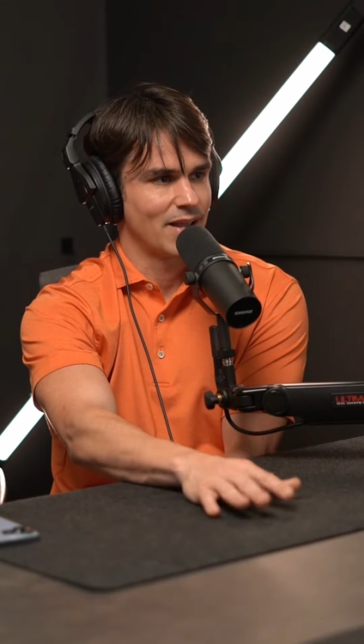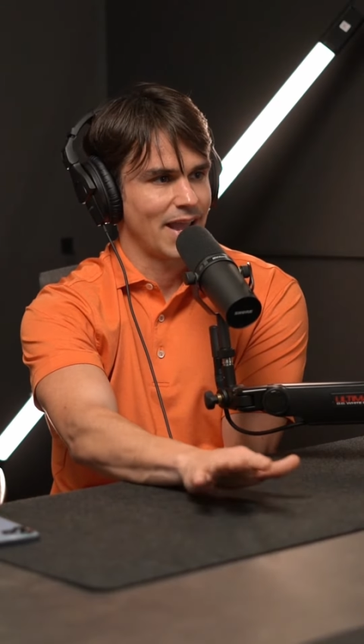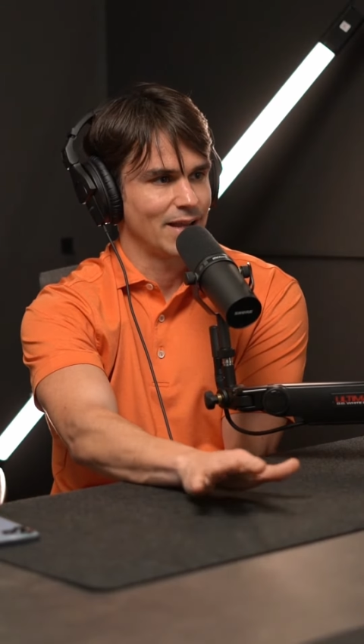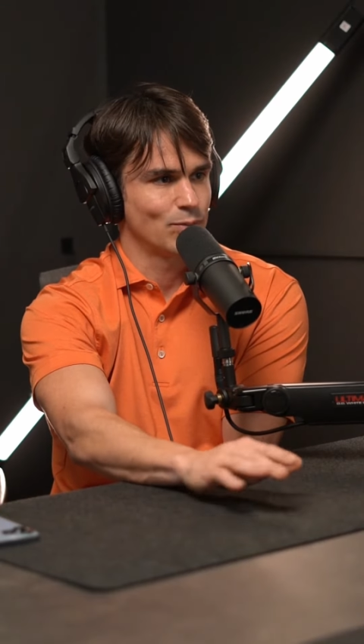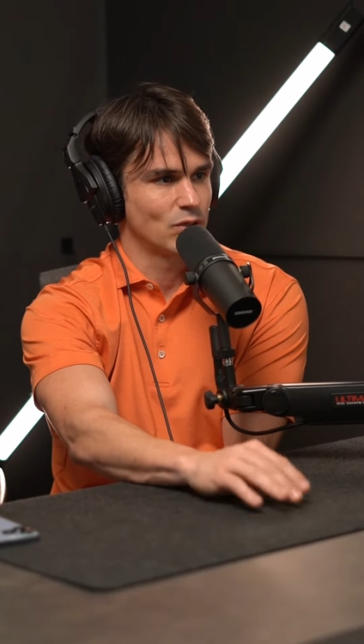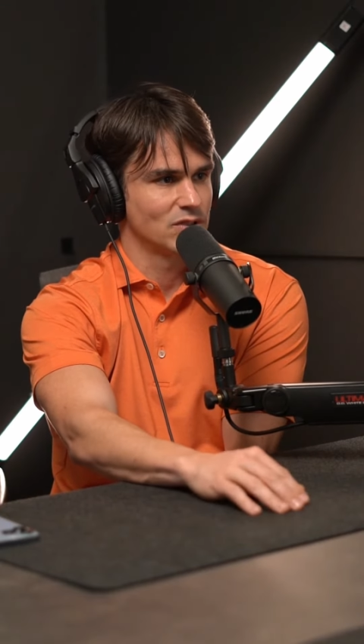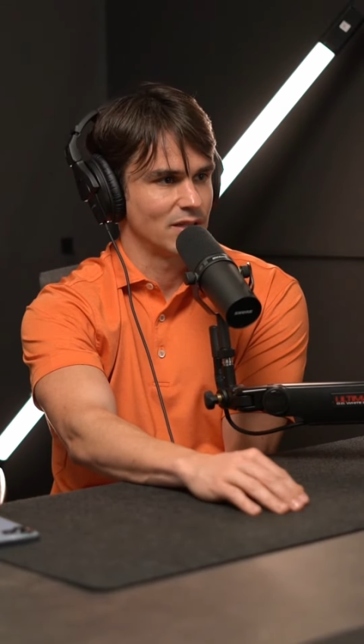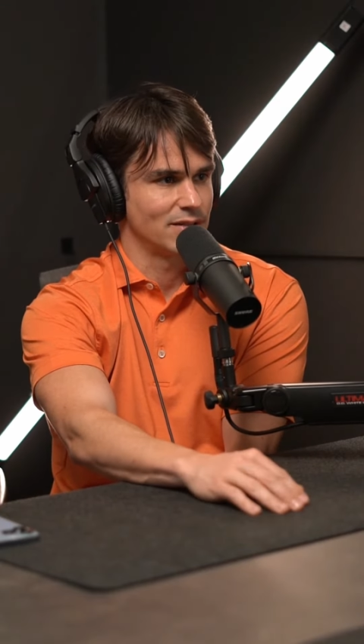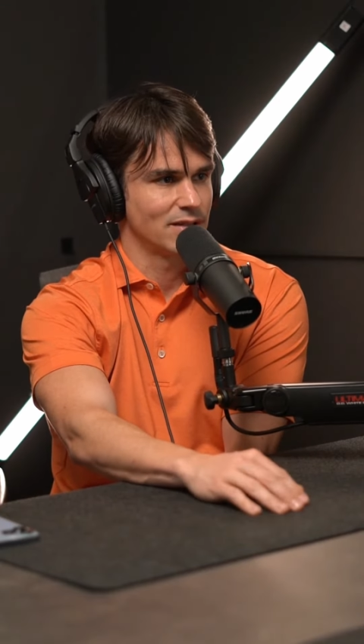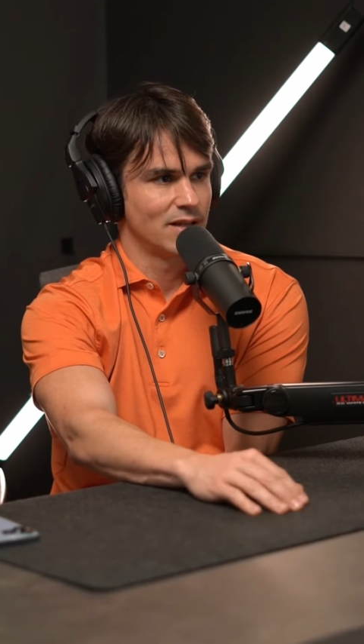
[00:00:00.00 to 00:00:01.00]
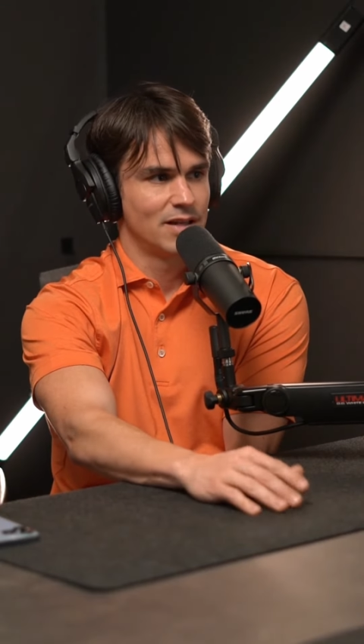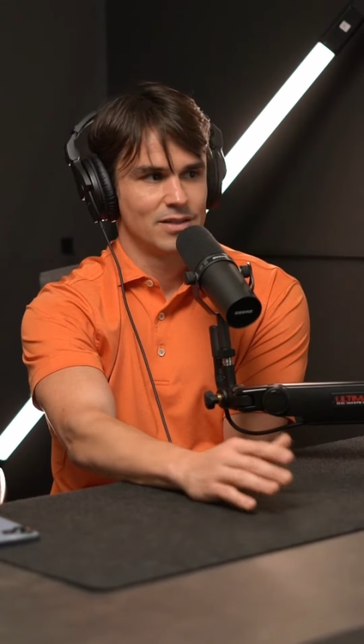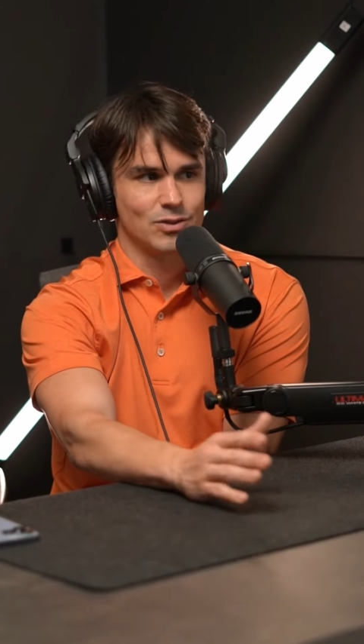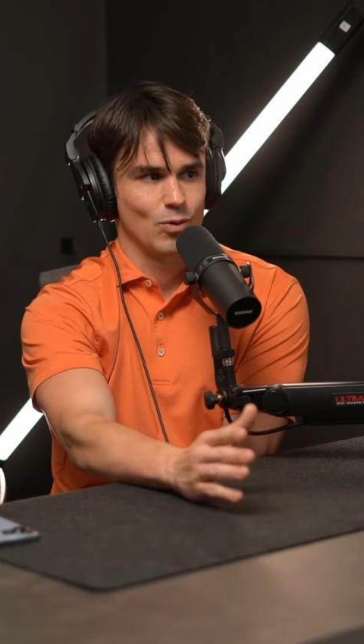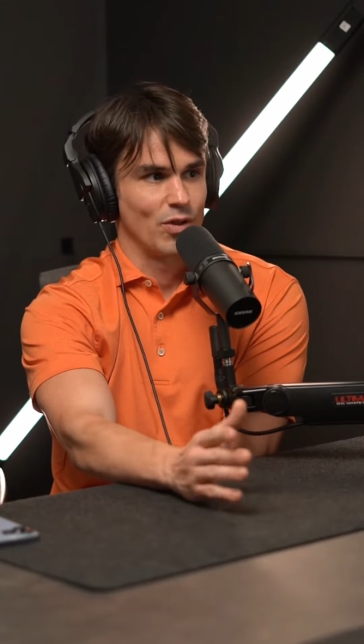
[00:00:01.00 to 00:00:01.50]
eight percent
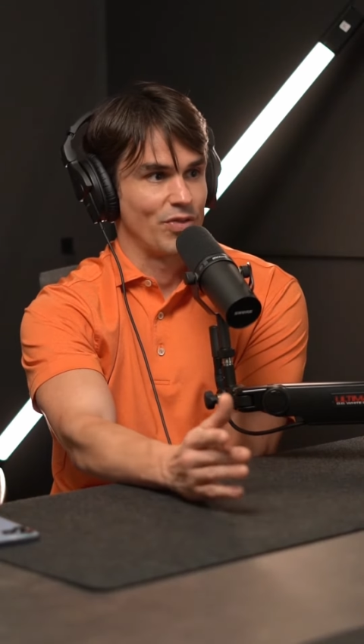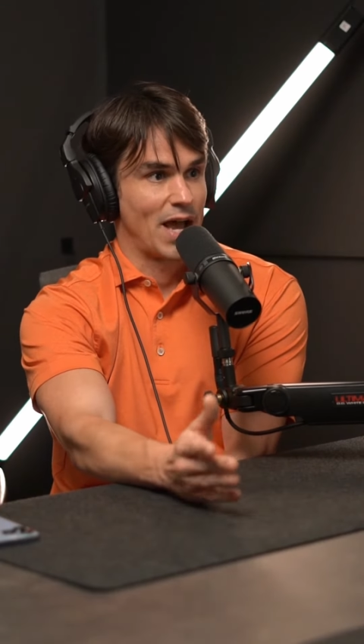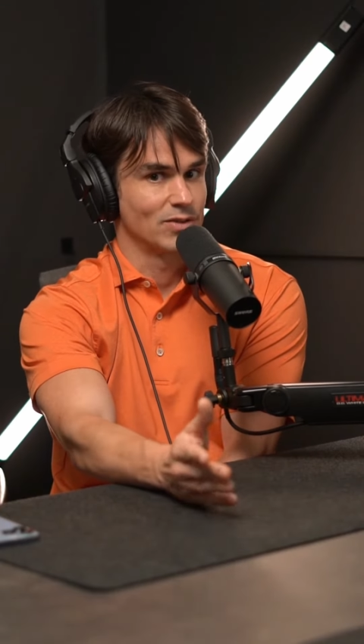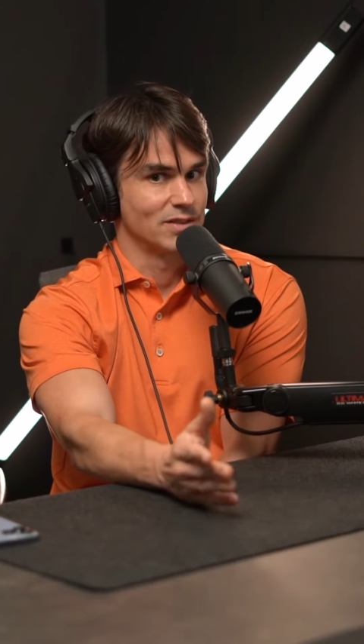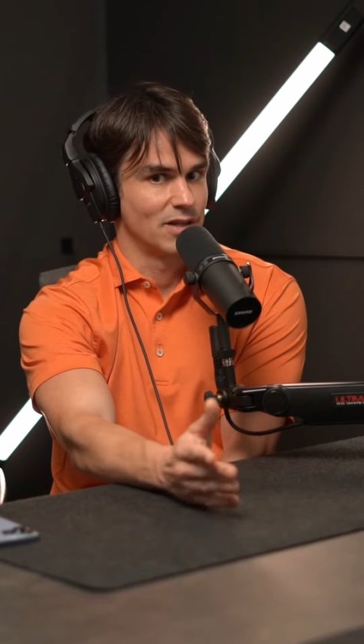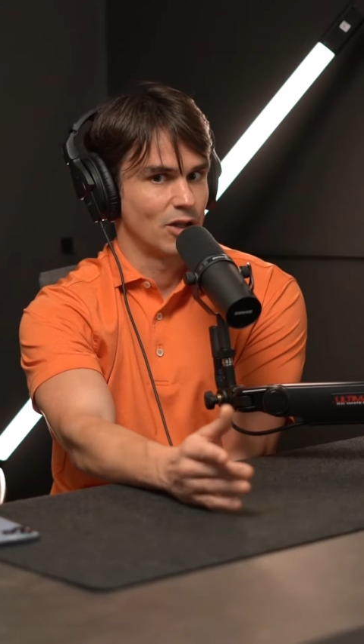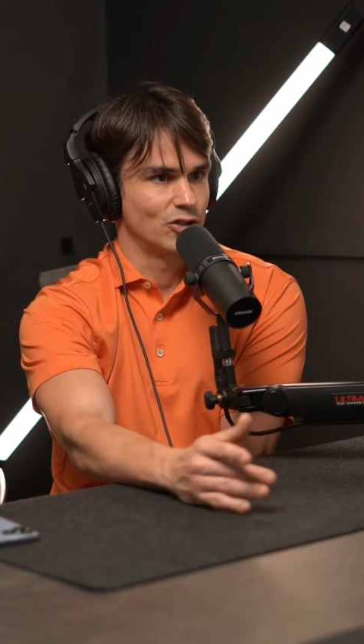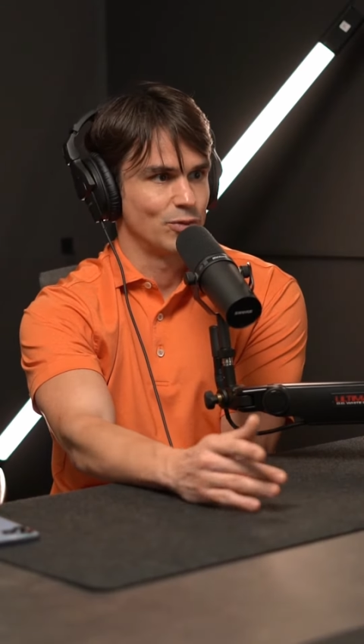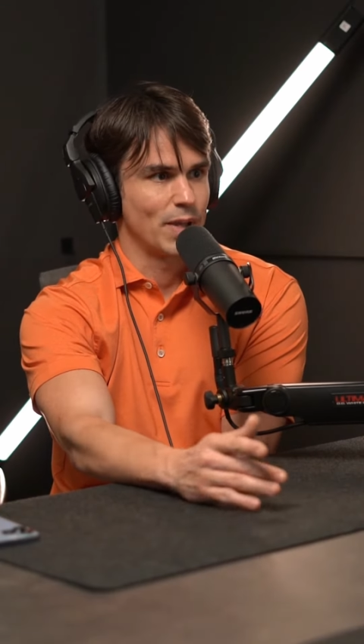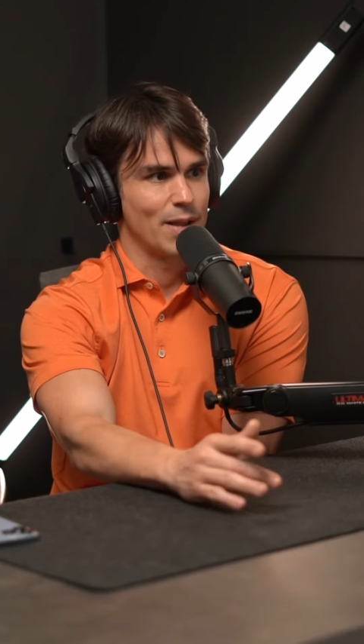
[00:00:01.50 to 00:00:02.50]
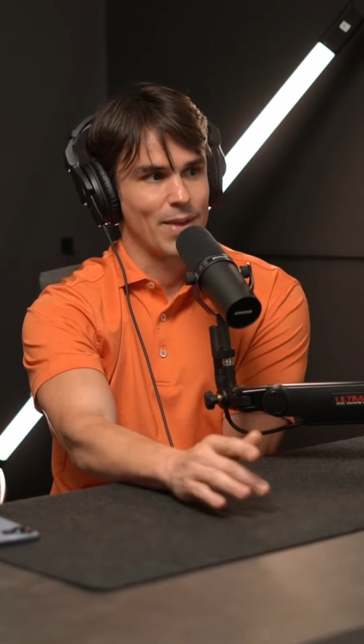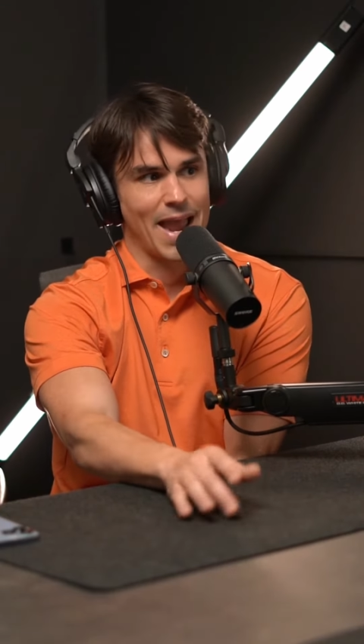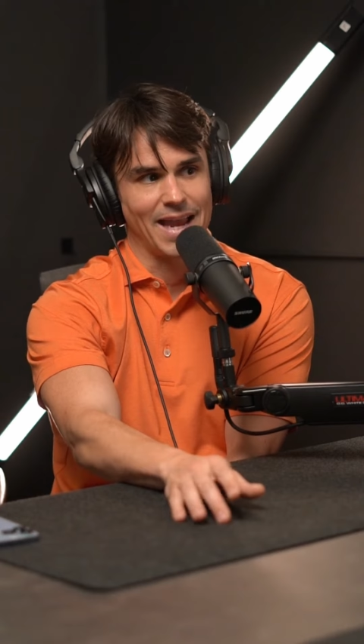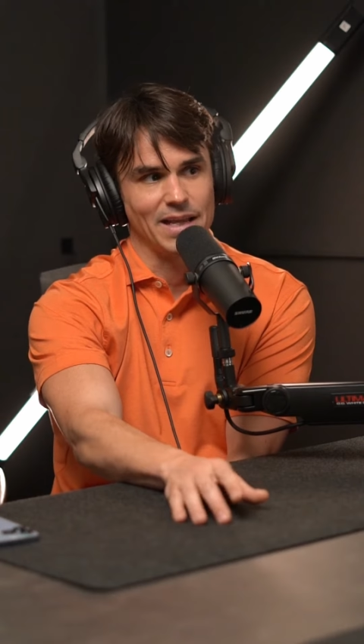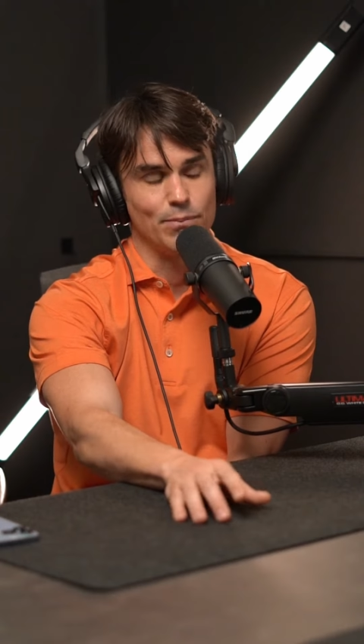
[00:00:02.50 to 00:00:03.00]
so a thousand dollars, you pay him
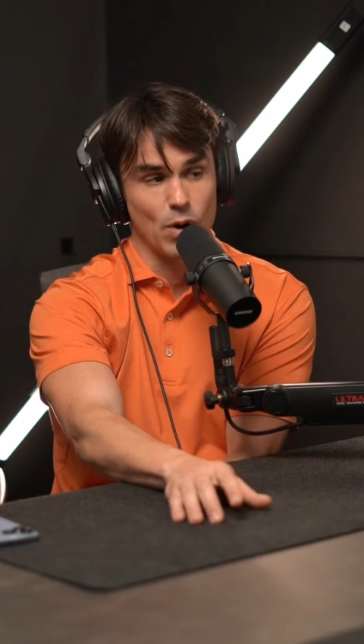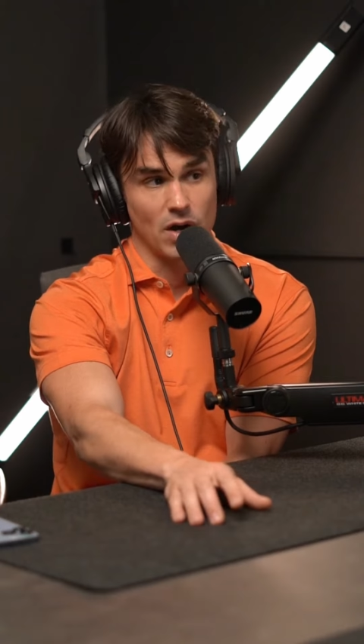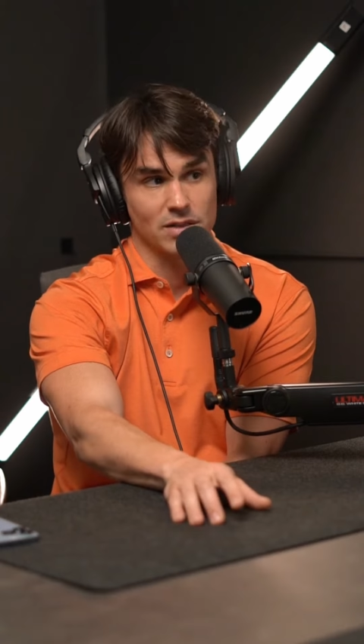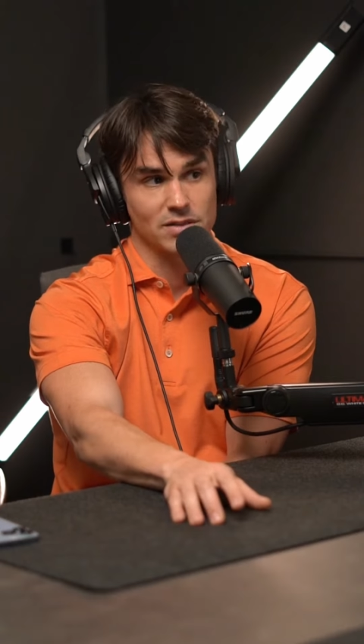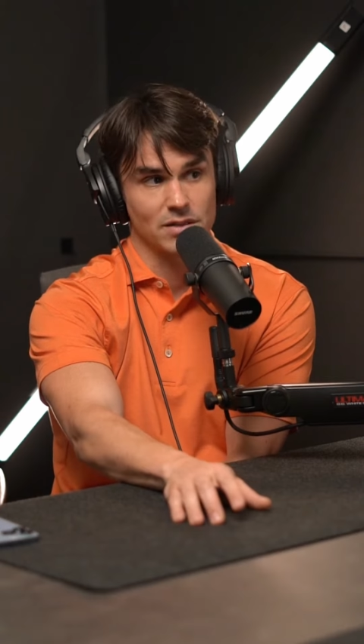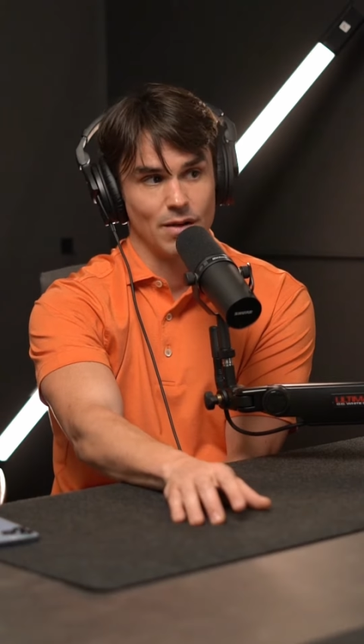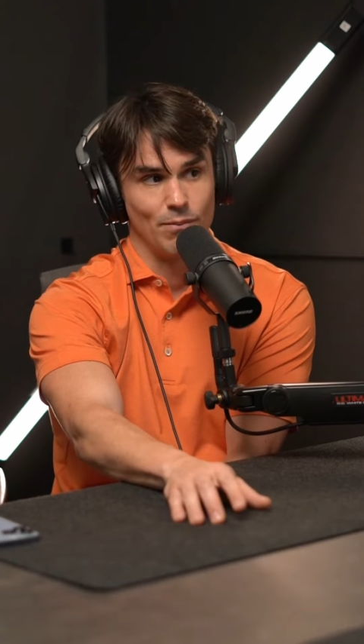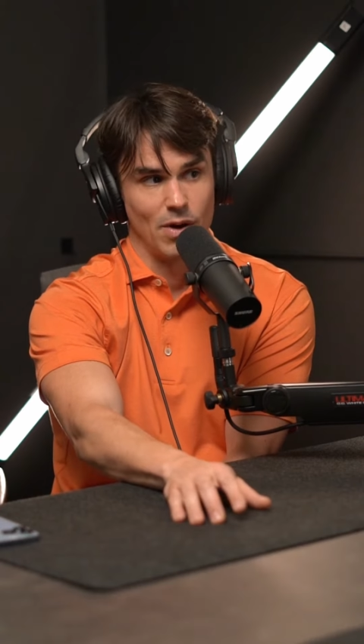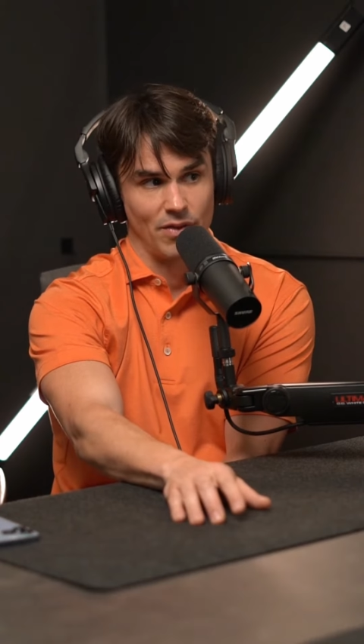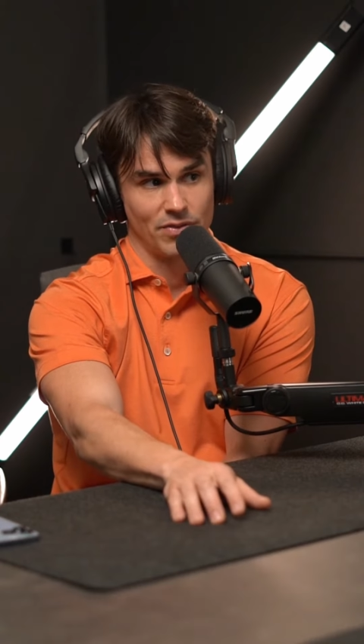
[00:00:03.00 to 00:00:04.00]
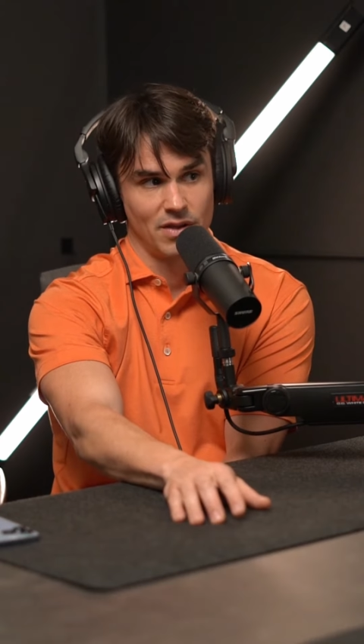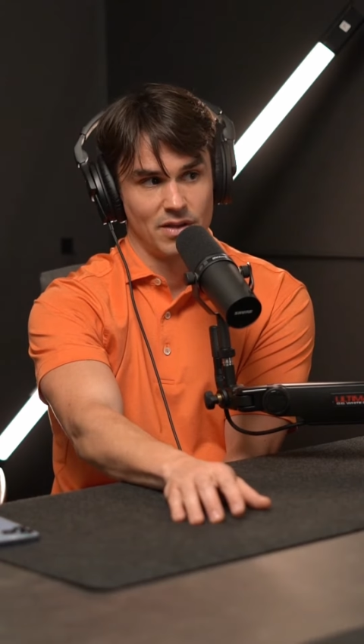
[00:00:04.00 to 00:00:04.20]
80 bucks a month